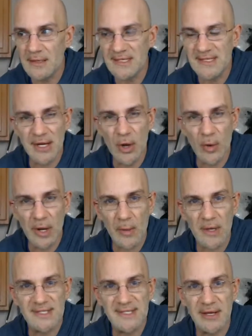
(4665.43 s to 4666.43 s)
because I know what I
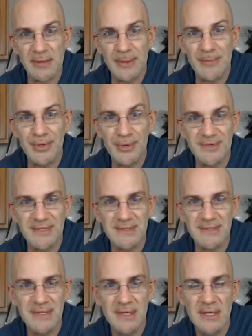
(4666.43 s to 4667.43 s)
want to sell in my
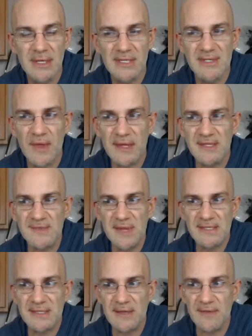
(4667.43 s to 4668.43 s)
booths. So that's
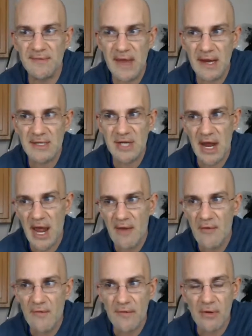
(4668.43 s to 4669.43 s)
the advantage I
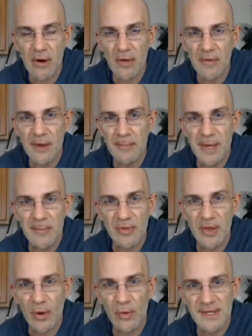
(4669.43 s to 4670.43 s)
have over all the
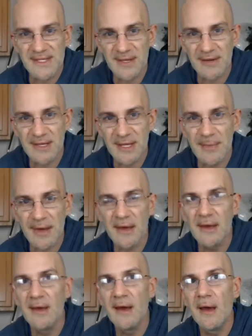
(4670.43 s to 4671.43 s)
people that only sell on eBay.
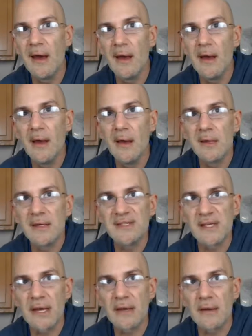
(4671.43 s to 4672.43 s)

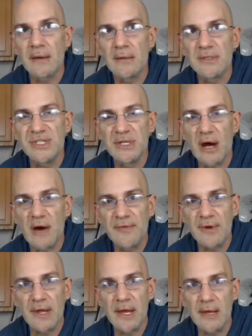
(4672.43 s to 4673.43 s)
Because like she
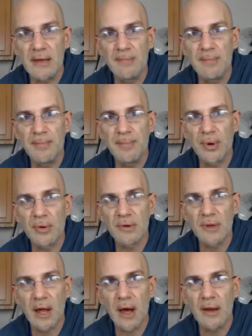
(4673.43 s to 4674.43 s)
offered a
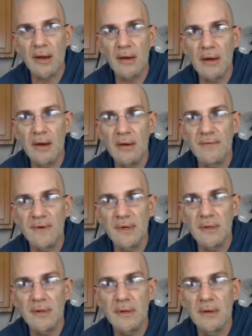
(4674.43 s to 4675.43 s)
bulk lot of
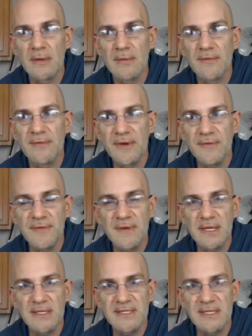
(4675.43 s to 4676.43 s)

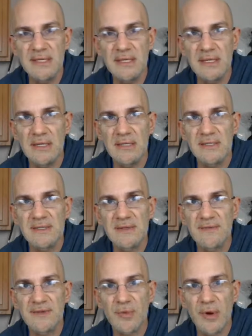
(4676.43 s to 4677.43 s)
50 CDs
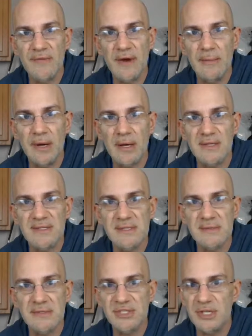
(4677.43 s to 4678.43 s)
for $25
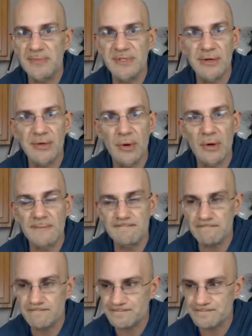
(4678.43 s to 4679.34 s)
shipped to your door.